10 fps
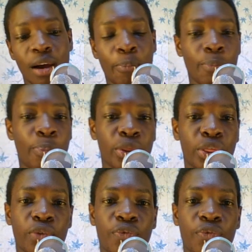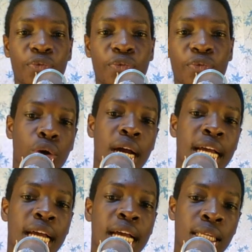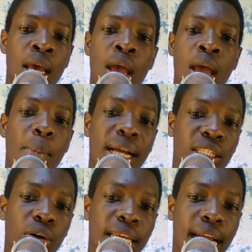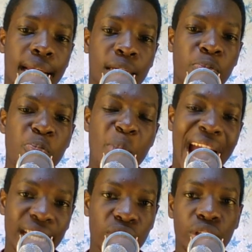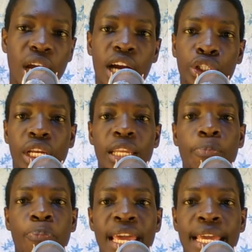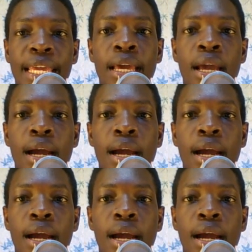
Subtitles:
both of these lineups show us, is Martin Odegaard might not actually play